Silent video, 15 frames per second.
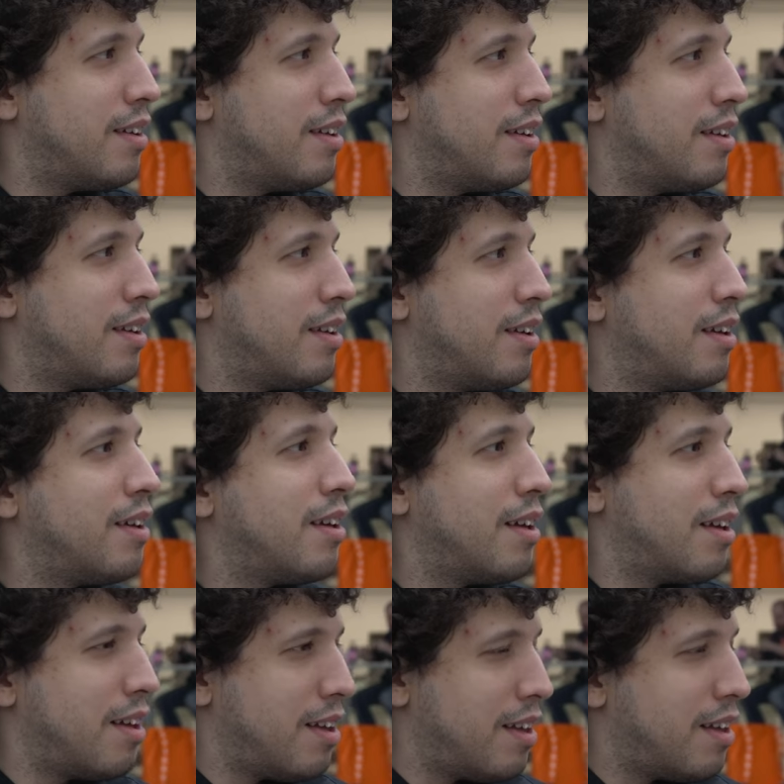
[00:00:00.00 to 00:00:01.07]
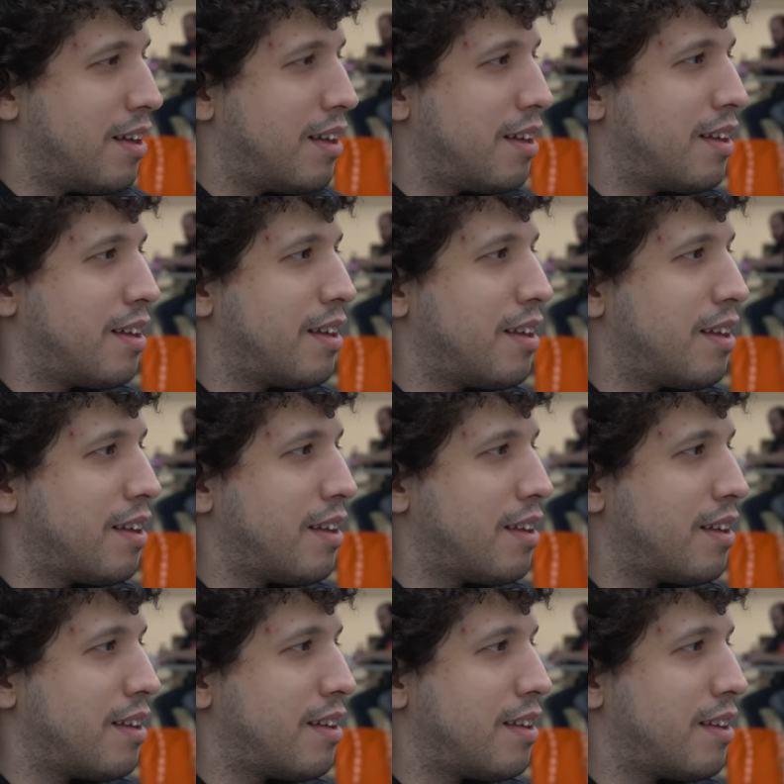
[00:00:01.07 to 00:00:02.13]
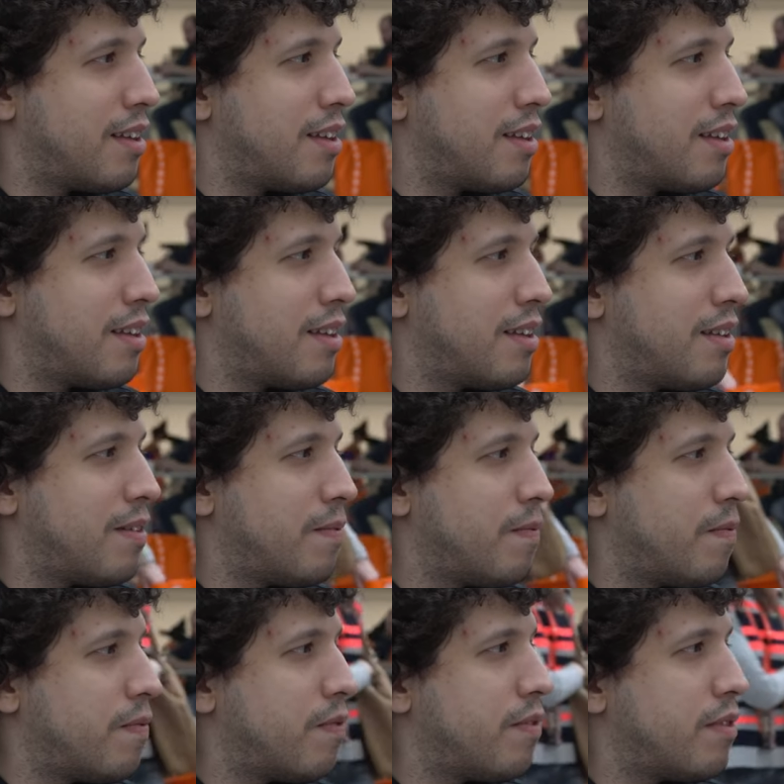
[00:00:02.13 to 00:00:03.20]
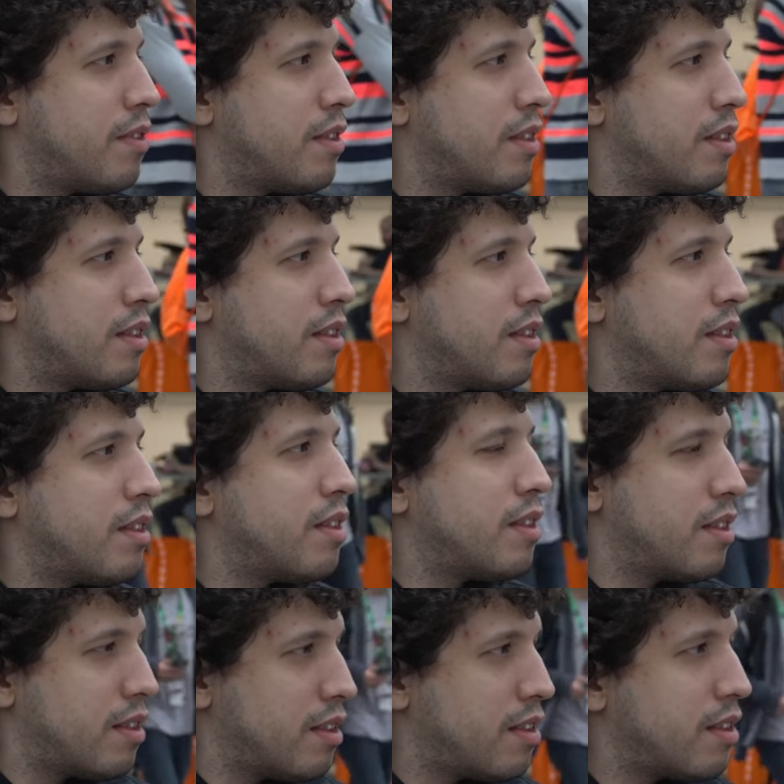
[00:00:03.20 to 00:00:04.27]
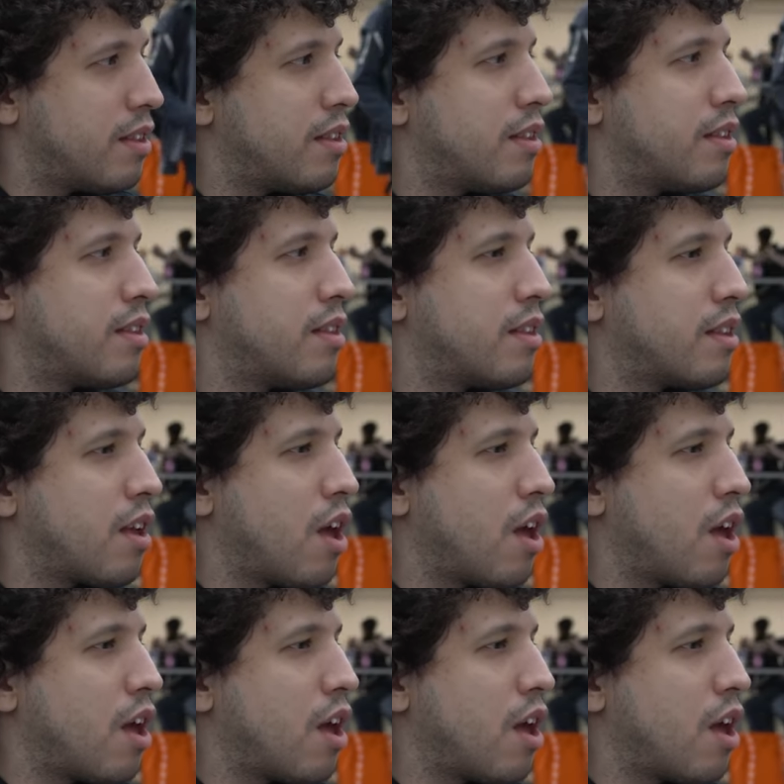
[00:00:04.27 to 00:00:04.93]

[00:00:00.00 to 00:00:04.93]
(silent)